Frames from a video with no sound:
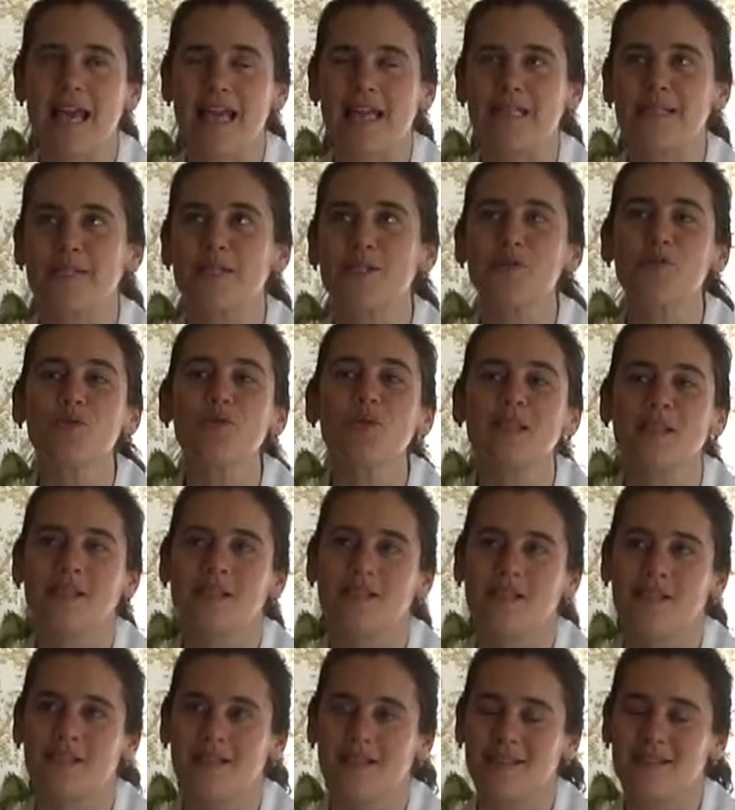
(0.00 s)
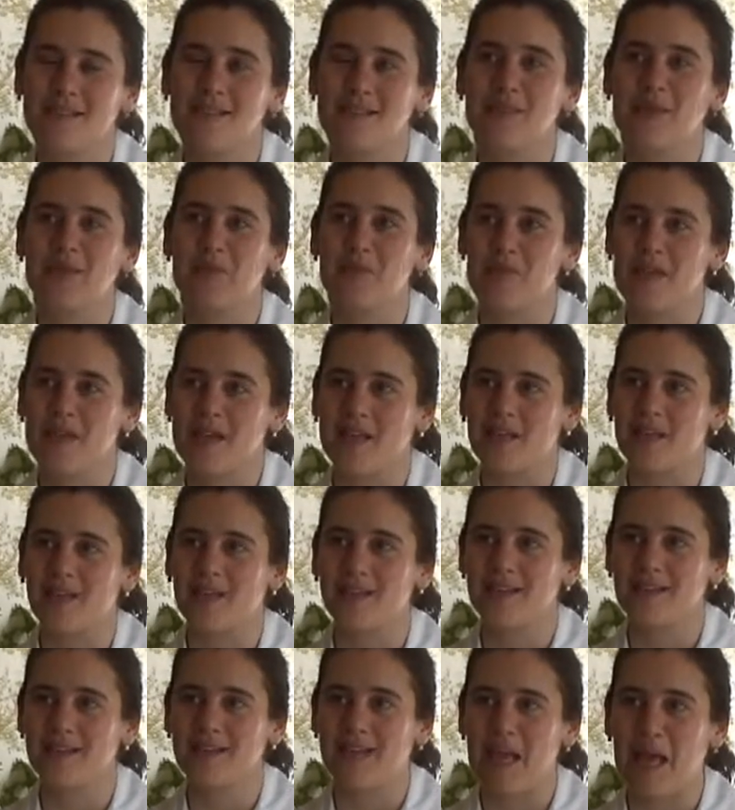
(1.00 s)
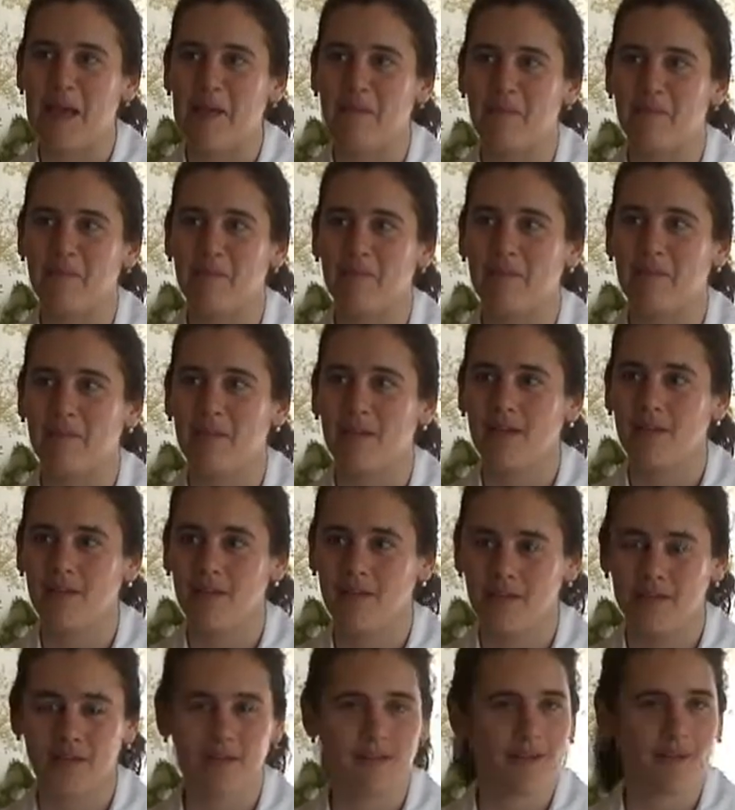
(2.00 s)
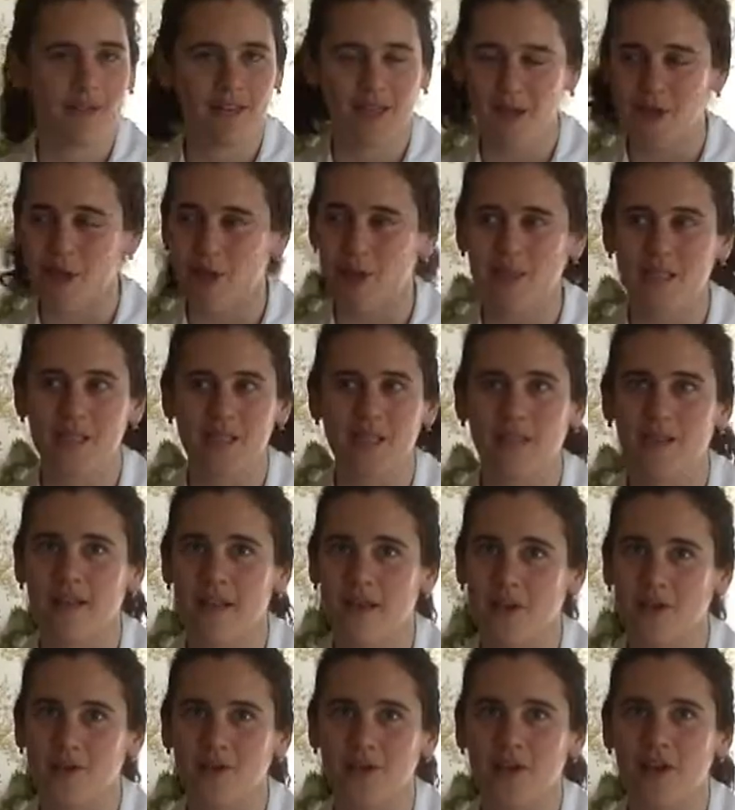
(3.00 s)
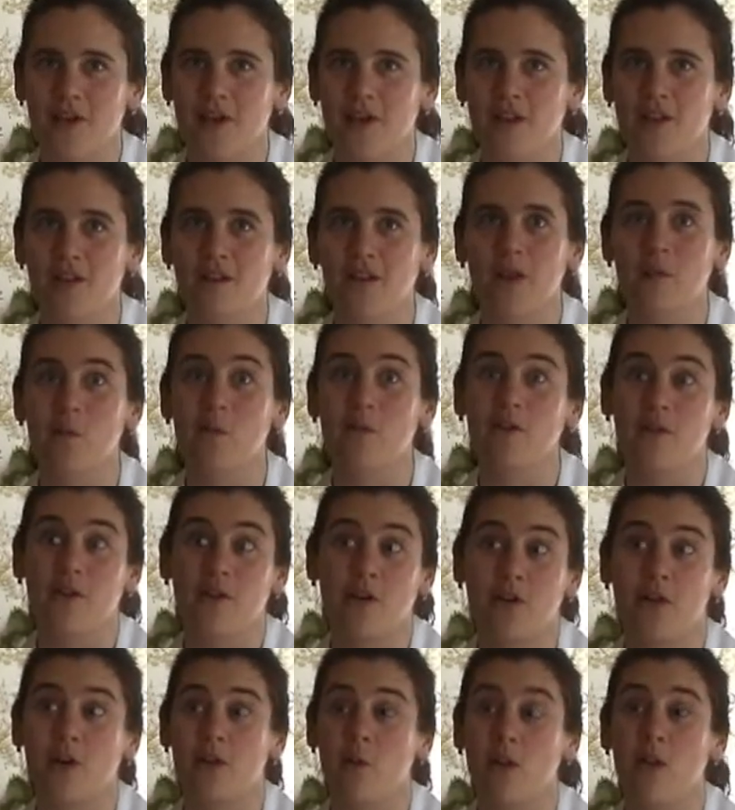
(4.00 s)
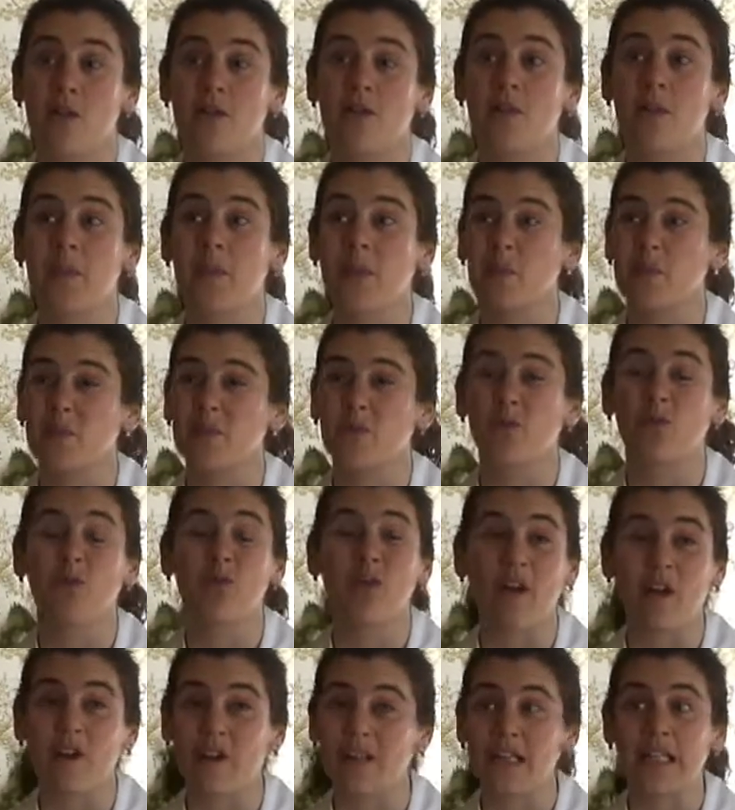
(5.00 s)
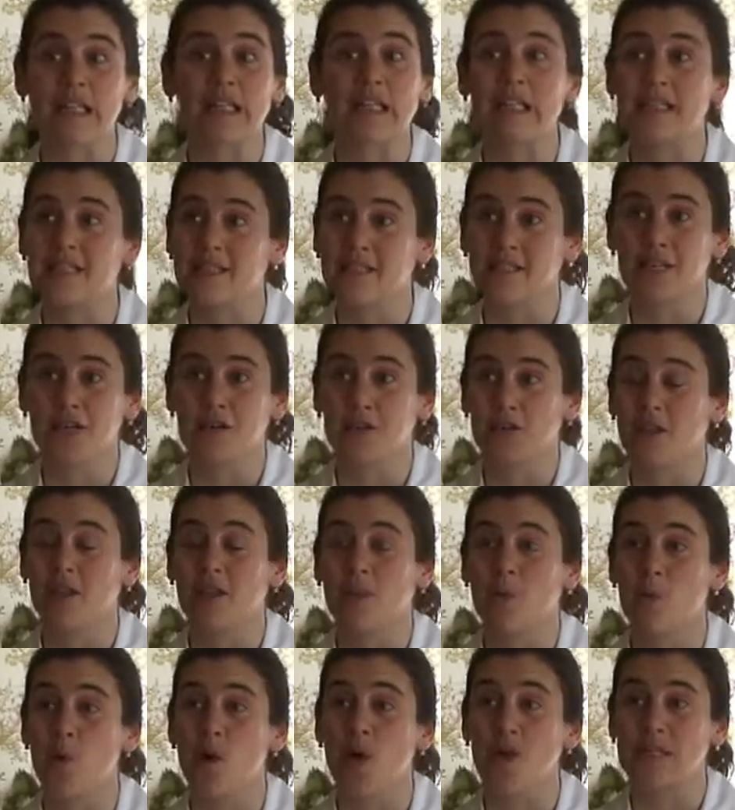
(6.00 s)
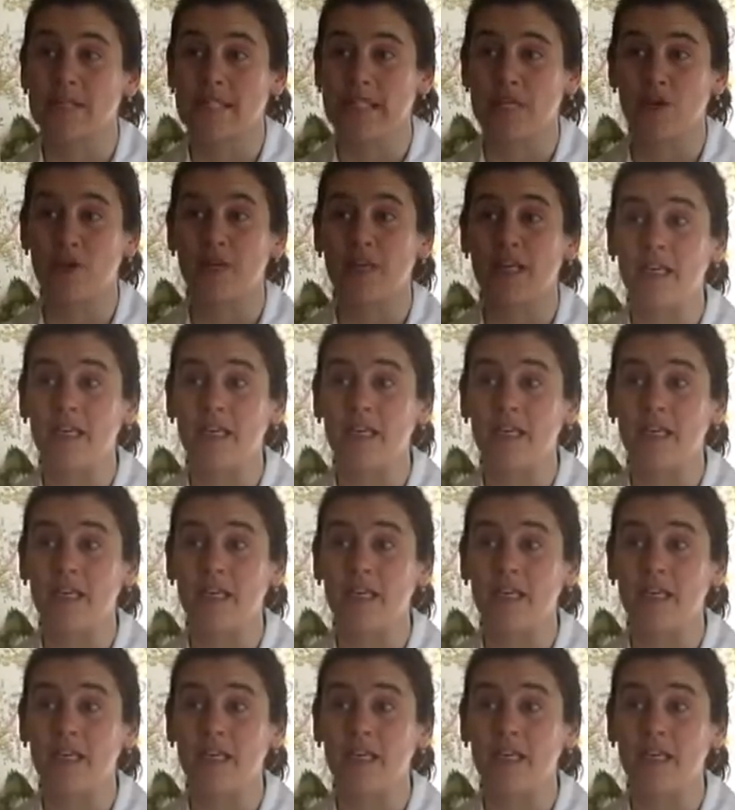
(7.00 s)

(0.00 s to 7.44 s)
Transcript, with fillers: as soon as Snug Planet came here and did the energy audit, they were very aware that there was very little insulation in the walls here